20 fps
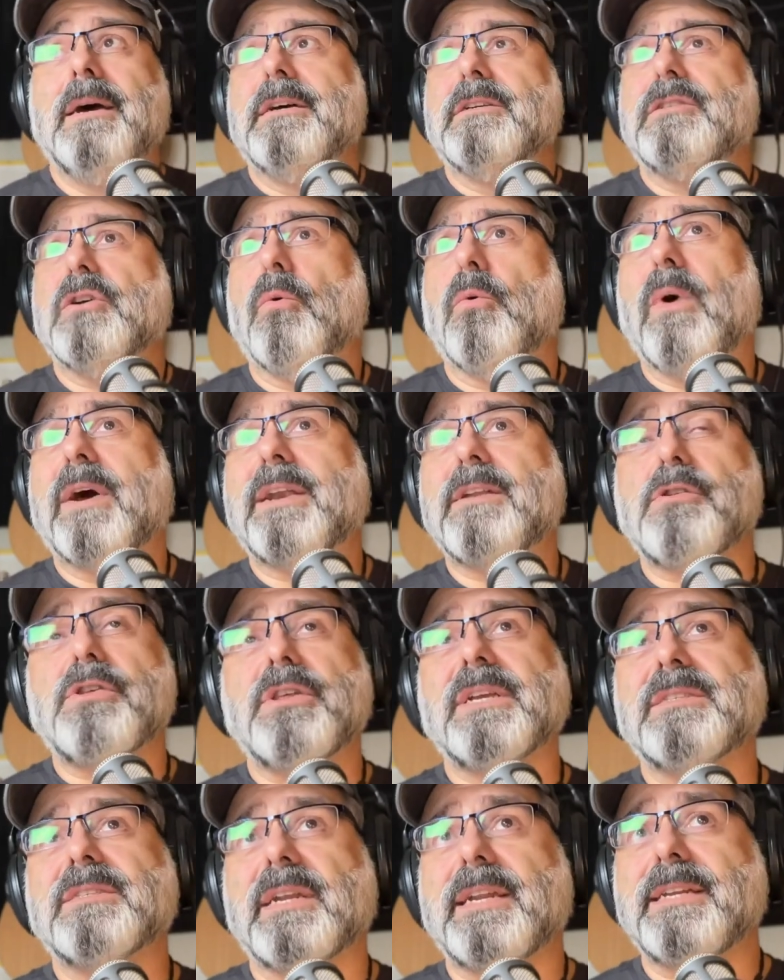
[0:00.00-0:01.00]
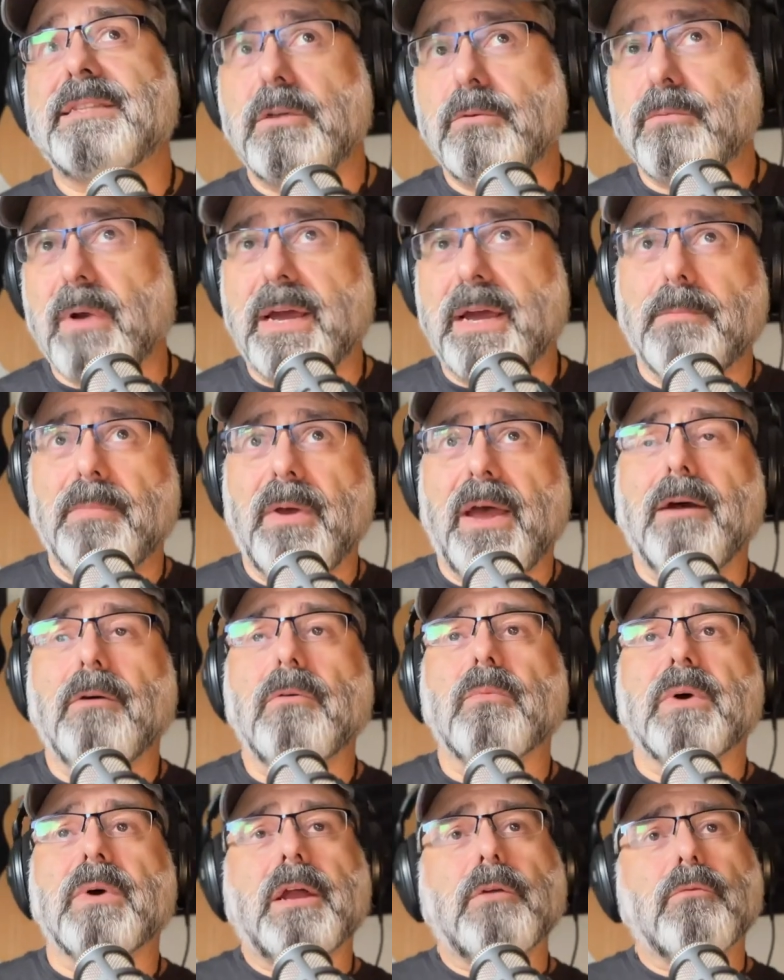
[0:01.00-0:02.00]
So one of the things that I did write
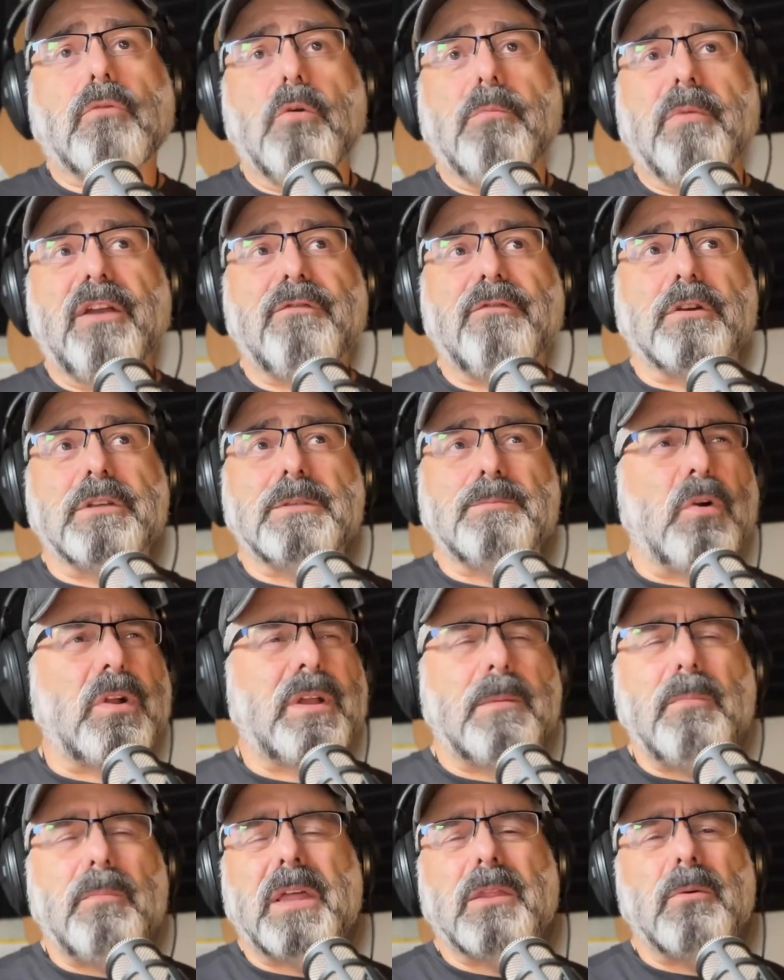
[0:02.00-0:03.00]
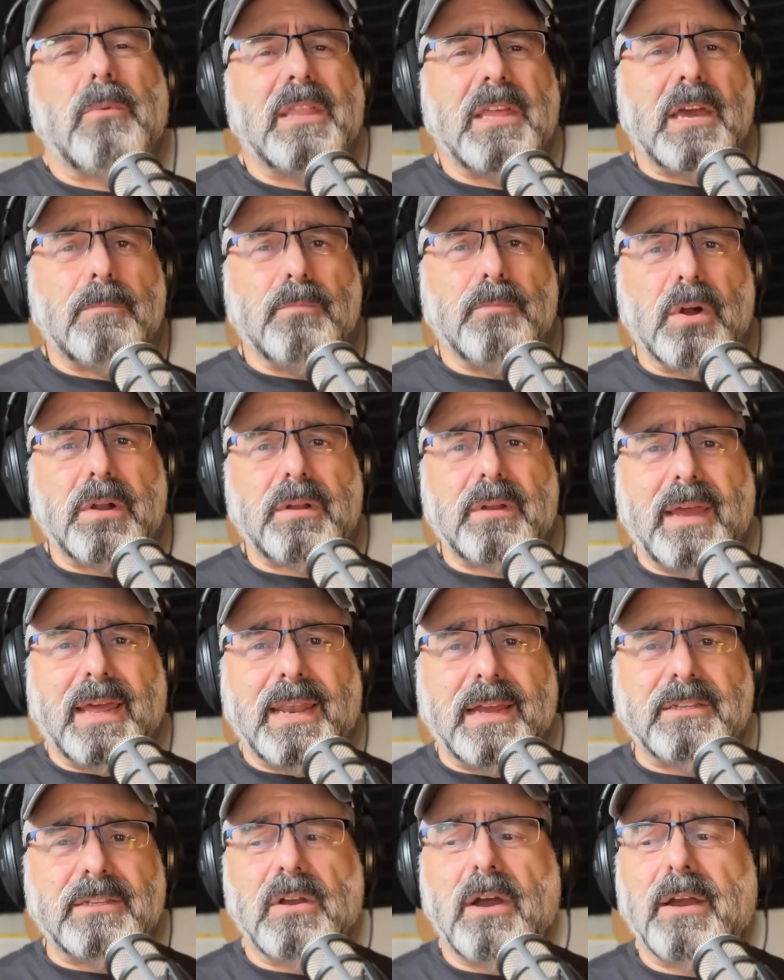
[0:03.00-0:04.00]
about when I wrote my first book, and by the way, that book, An
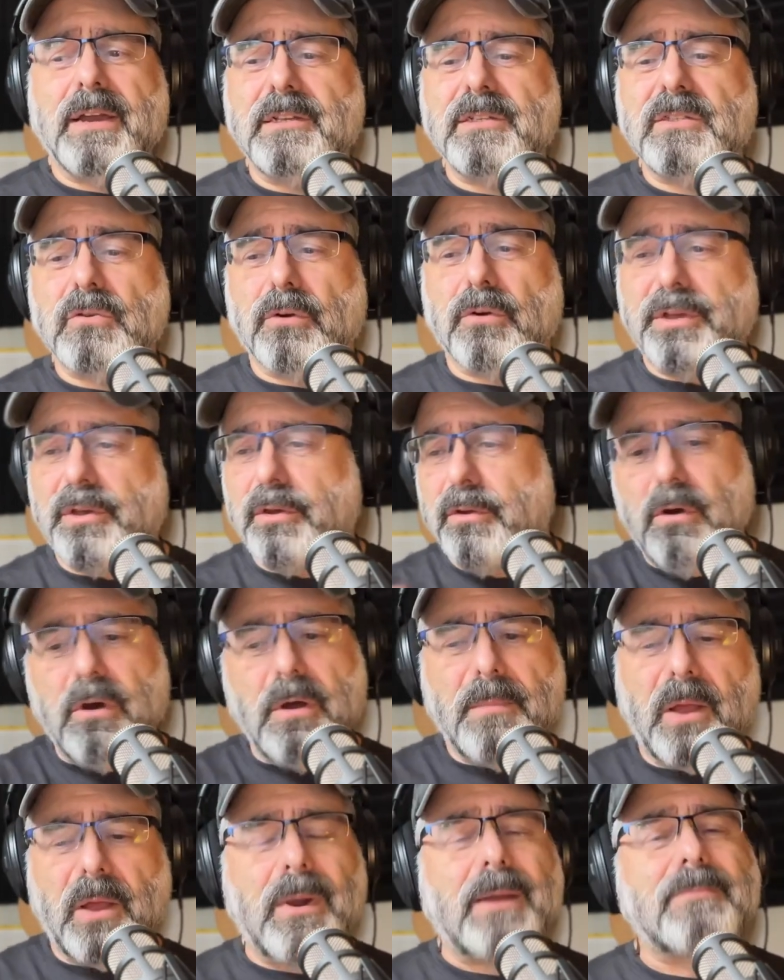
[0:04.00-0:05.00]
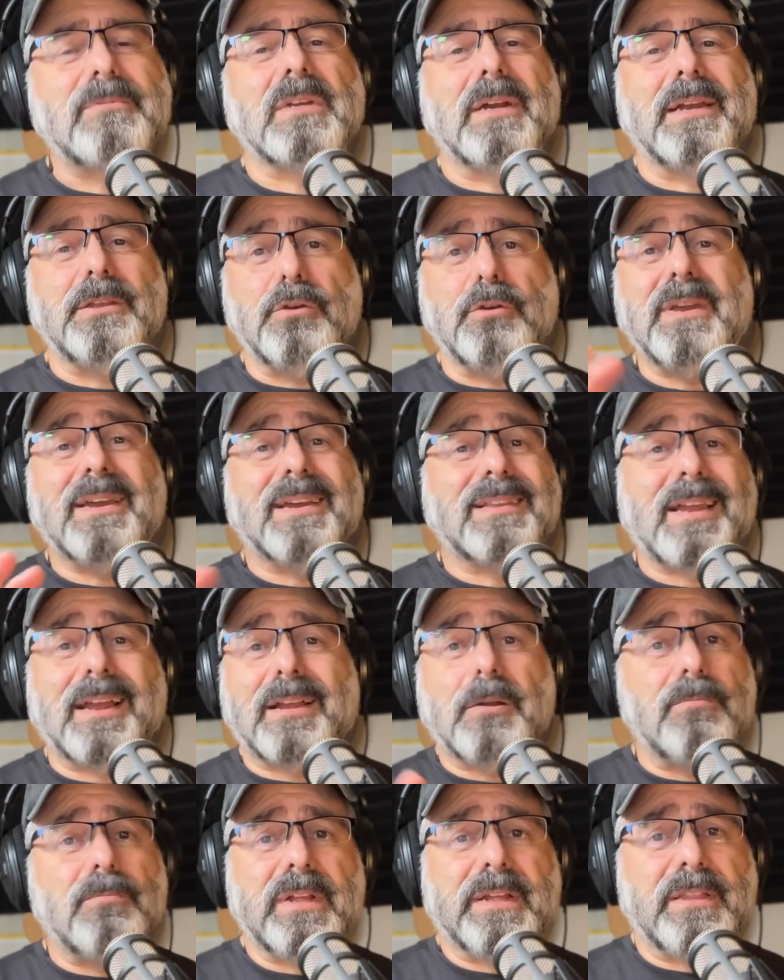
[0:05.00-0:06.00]
Anxiety Story, you can go on my website. You can get that
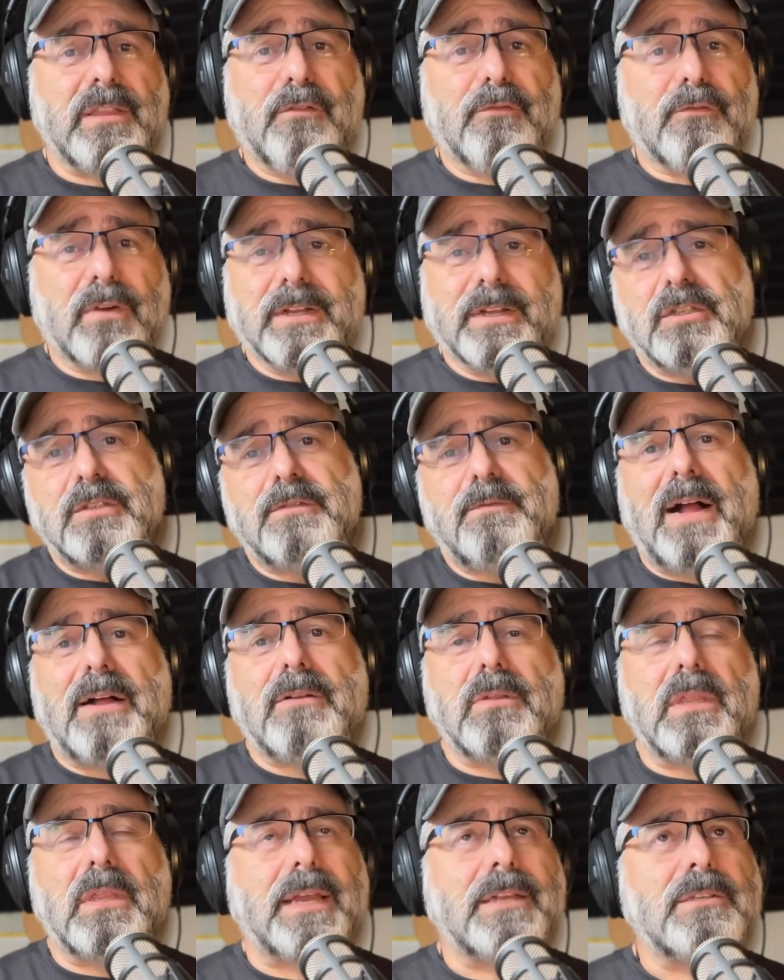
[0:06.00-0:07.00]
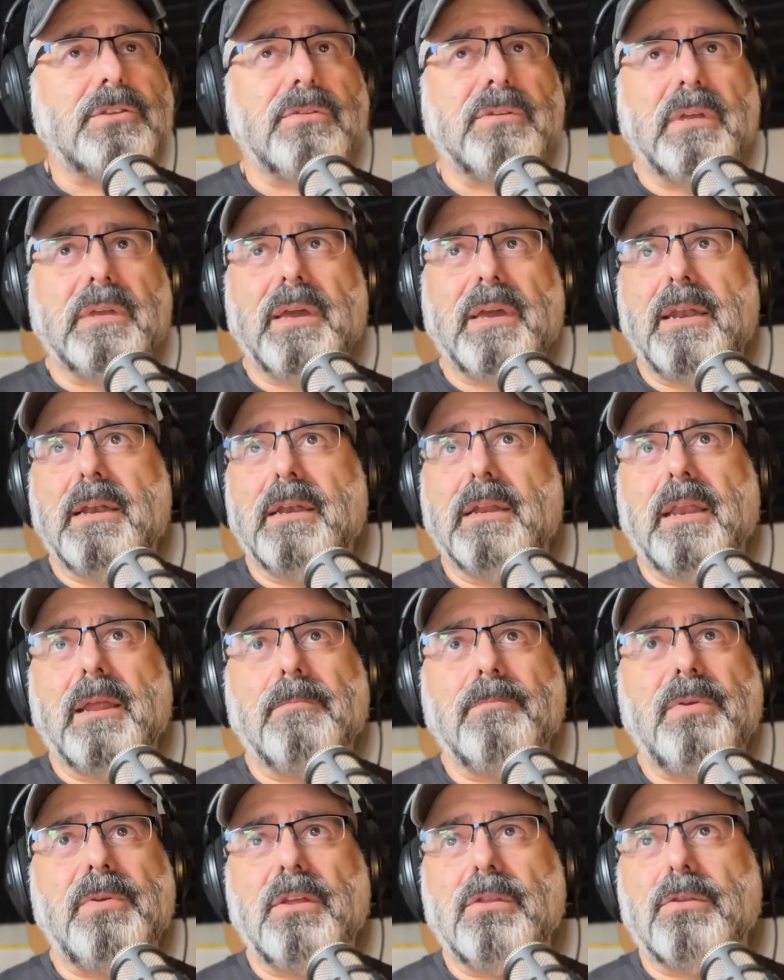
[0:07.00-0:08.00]
completely free. Just follow the links. You can get it in
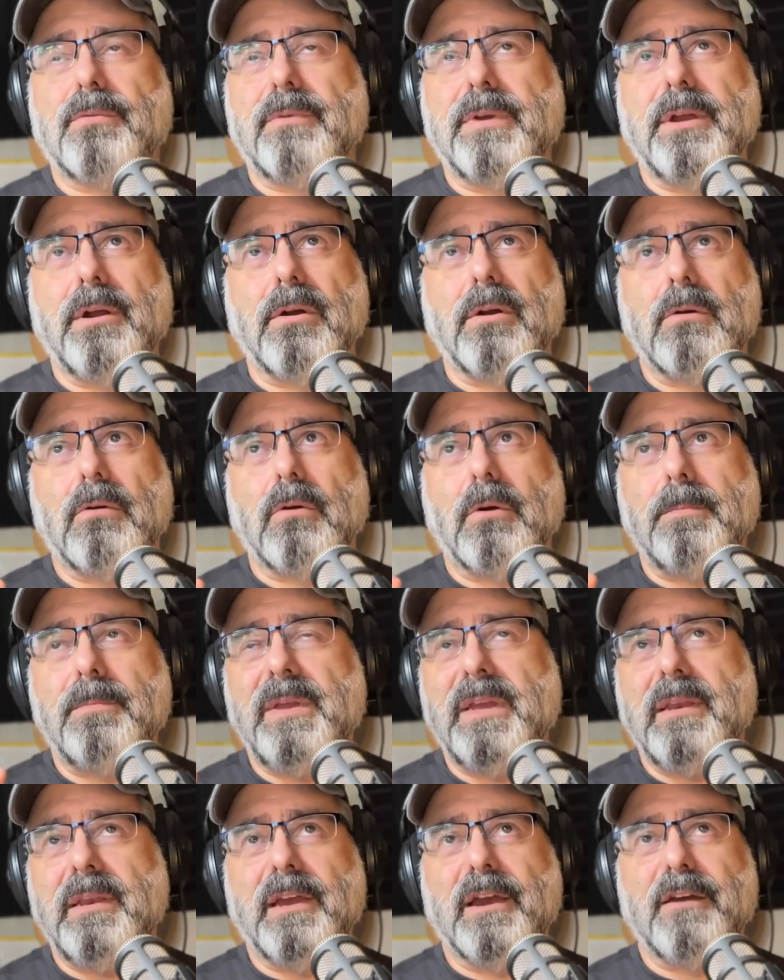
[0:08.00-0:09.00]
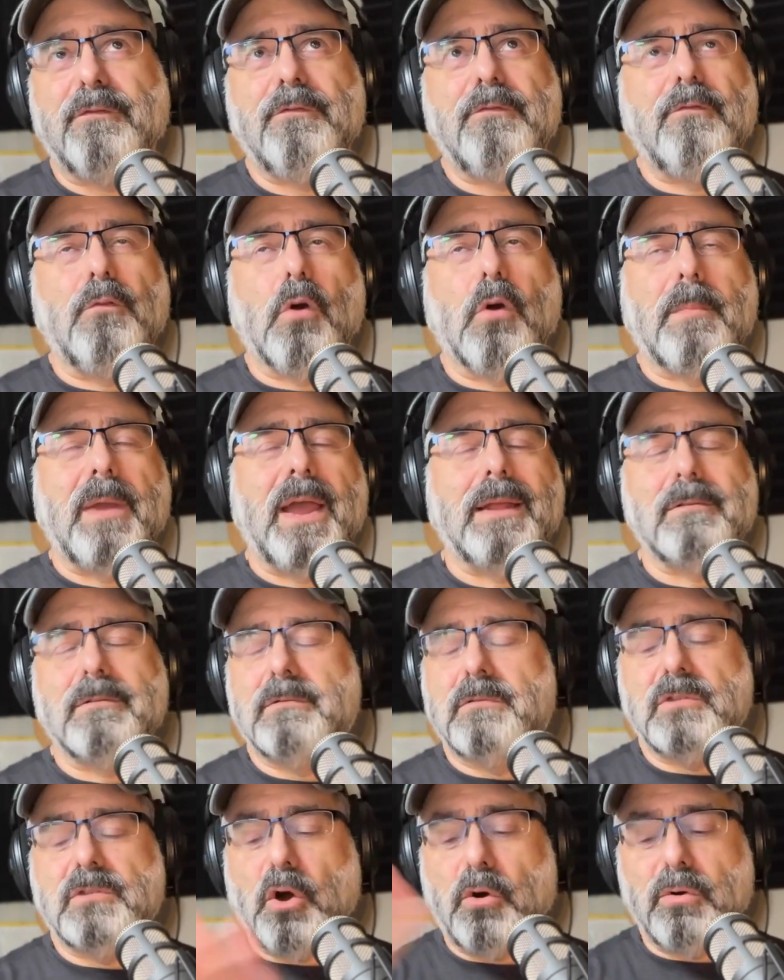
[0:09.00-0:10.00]
MP3 or, or PDF format,
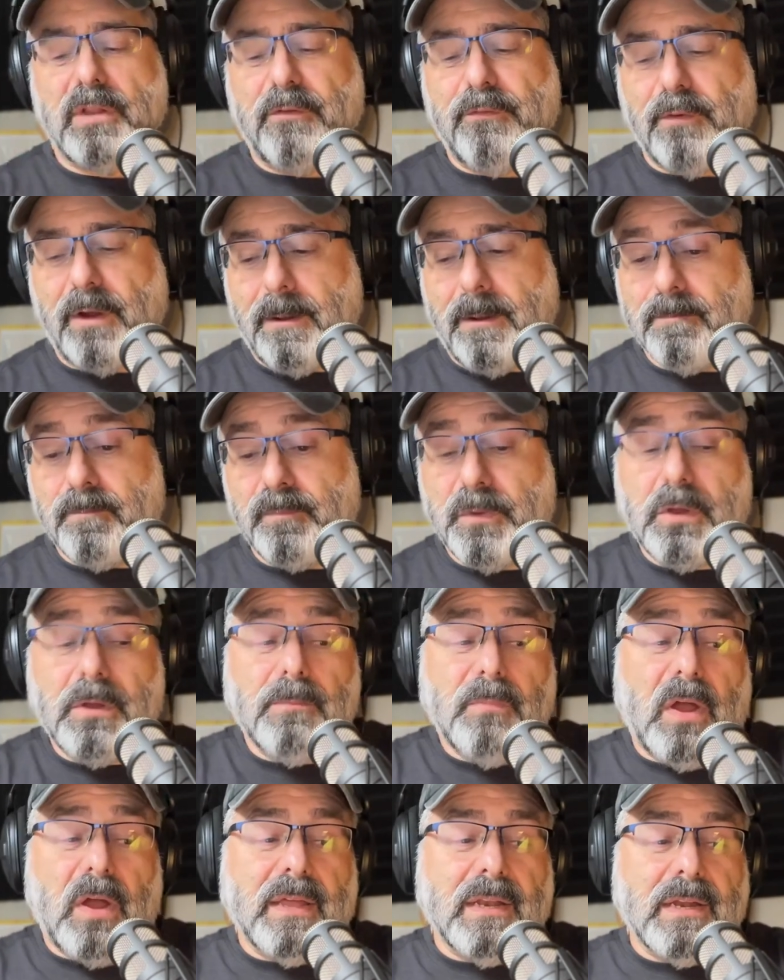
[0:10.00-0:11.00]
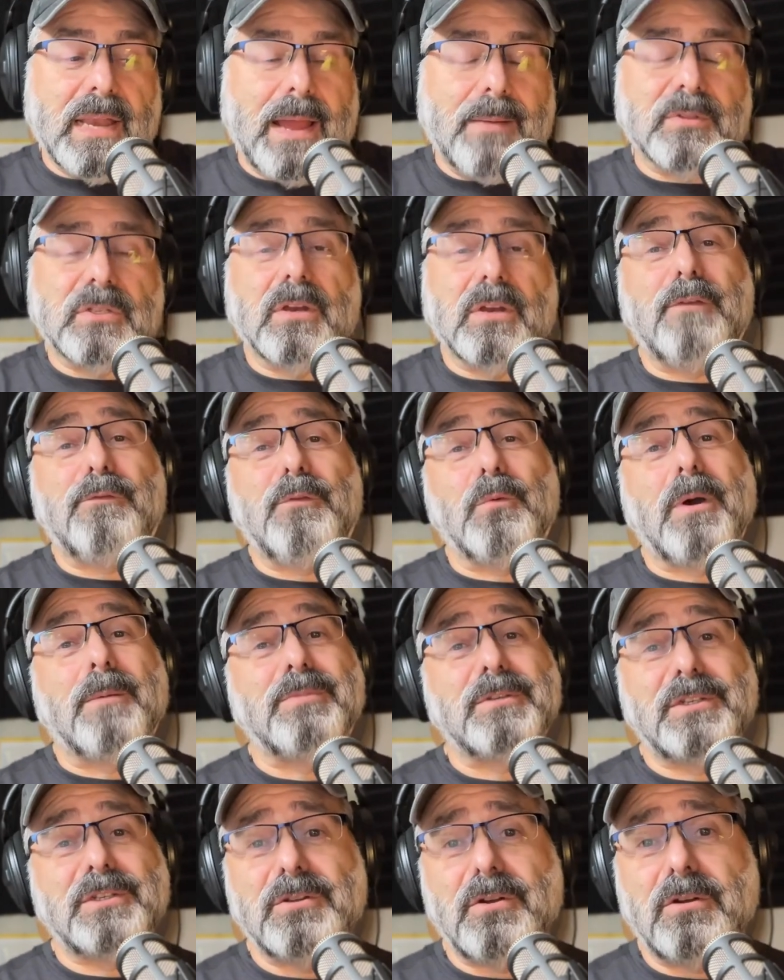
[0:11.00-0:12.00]
totally free. You can buy it on Amazon if you want,
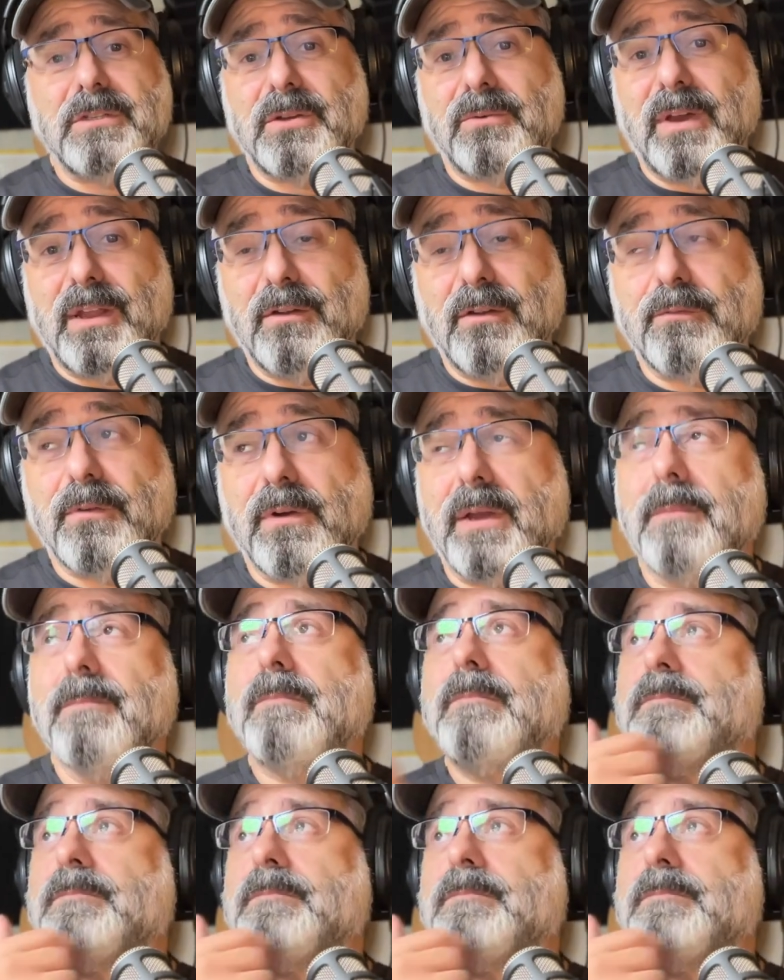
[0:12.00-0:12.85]
but you could also get it free.